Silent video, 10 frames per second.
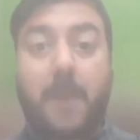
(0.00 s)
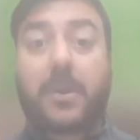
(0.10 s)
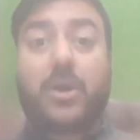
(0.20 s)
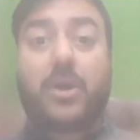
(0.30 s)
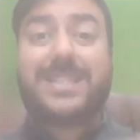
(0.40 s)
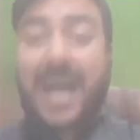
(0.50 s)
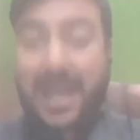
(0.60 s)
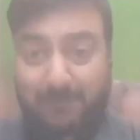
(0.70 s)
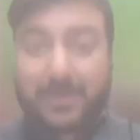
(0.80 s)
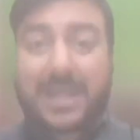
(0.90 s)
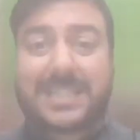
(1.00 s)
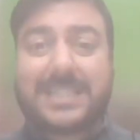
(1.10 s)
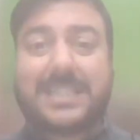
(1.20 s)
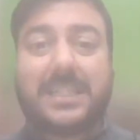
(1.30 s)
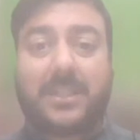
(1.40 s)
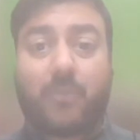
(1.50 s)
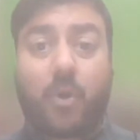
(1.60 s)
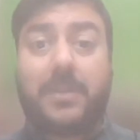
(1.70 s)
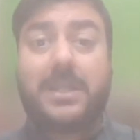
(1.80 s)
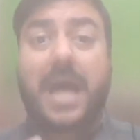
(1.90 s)
Because I am present in the
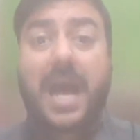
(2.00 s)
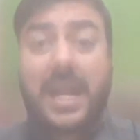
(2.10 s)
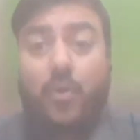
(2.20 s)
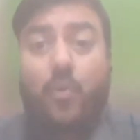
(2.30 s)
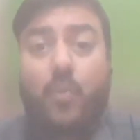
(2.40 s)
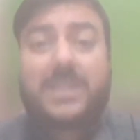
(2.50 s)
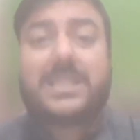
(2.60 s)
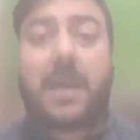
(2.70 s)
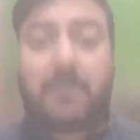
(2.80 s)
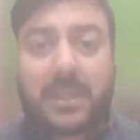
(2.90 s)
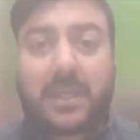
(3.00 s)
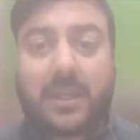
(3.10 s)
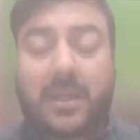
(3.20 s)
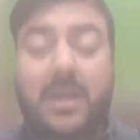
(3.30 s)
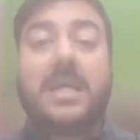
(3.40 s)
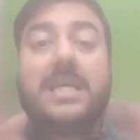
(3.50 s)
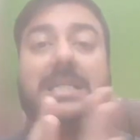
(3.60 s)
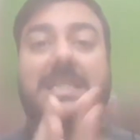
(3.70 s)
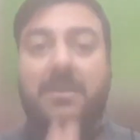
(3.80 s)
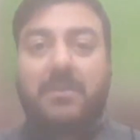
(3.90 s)
moment, I know what's happening.
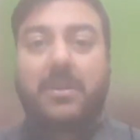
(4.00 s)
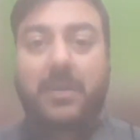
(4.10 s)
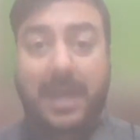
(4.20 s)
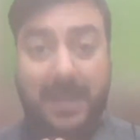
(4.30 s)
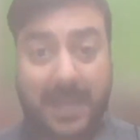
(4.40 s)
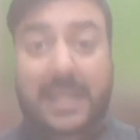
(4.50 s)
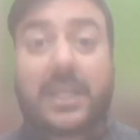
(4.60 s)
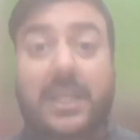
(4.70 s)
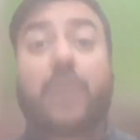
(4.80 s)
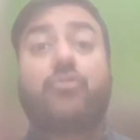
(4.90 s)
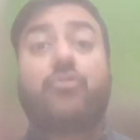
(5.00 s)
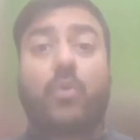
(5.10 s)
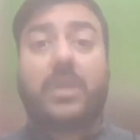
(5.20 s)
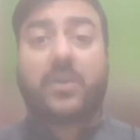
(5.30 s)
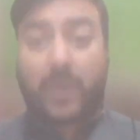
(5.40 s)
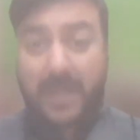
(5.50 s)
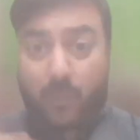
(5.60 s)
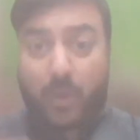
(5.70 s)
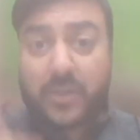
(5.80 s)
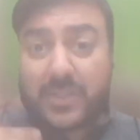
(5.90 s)
Similar, and I can control it, what I
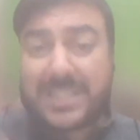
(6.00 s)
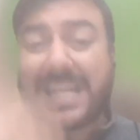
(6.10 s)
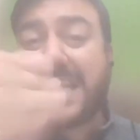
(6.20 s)
want to say